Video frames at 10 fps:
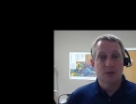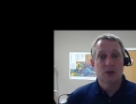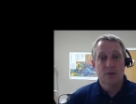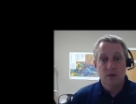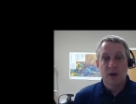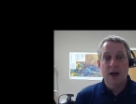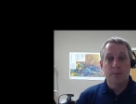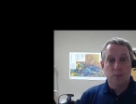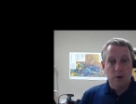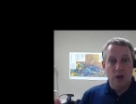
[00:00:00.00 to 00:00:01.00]
So if you've got
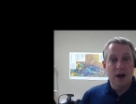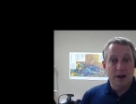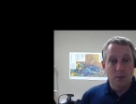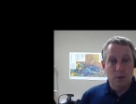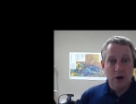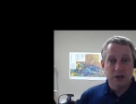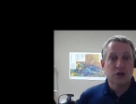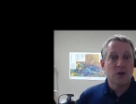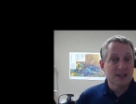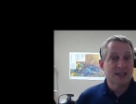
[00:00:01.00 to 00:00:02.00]
large
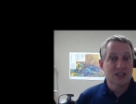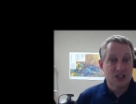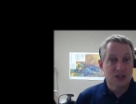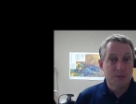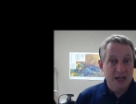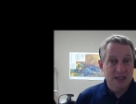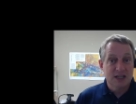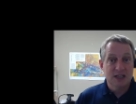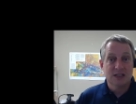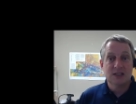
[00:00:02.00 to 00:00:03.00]
cross-section
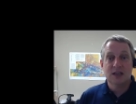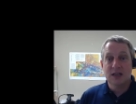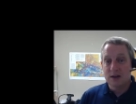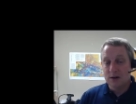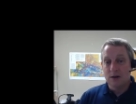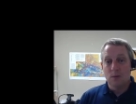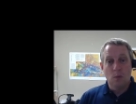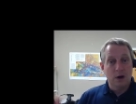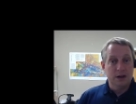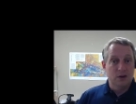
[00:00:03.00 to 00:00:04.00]
spacings in
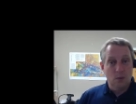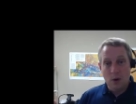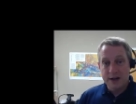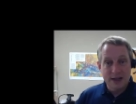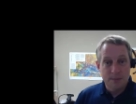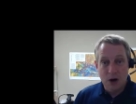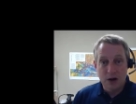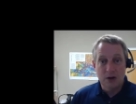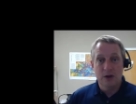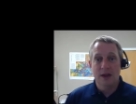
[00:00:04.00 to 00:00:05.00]
your 1D
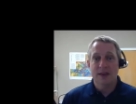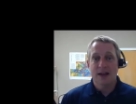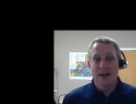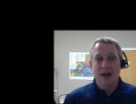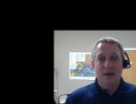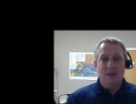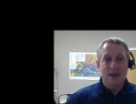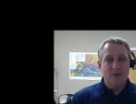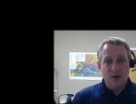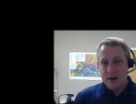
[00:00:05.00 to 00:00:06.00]
model and then
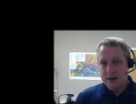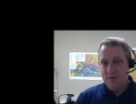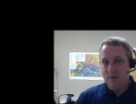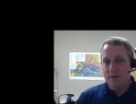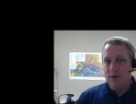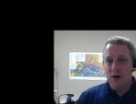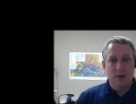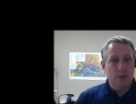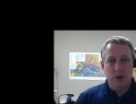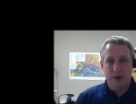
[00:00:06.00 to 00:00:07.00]
different
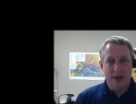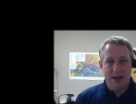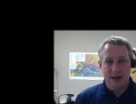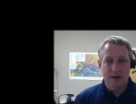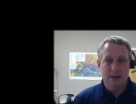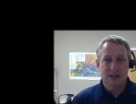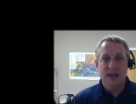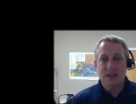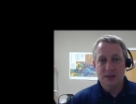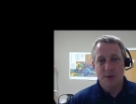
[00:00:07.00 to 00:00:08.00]
variable like
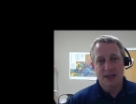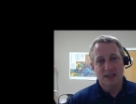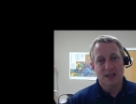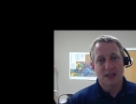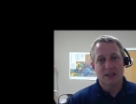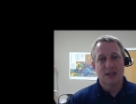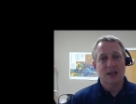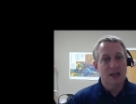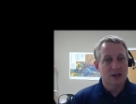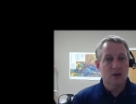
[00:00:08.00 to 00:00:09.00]
cell spacings
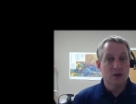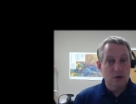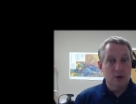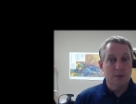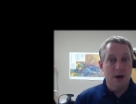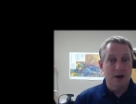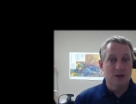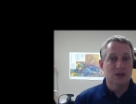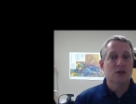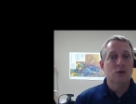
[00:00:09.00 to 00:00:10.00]
in your 2D
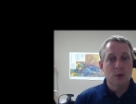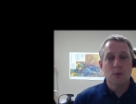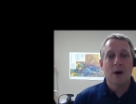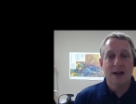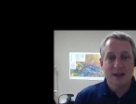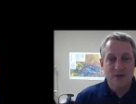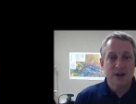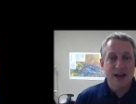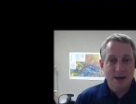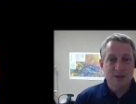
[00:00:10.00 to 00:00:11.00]
models, you would want
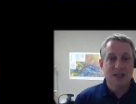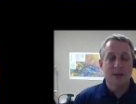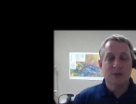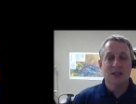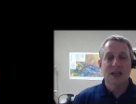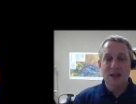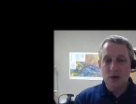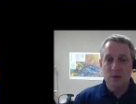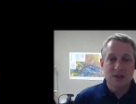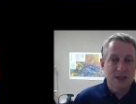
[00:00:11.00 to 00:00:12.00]
different time steps in
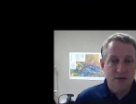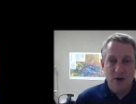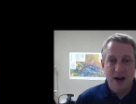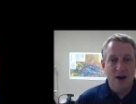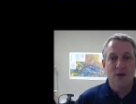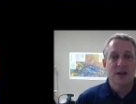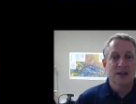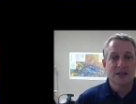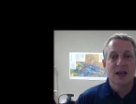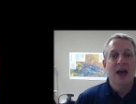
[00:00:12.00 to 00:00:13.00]
those different areas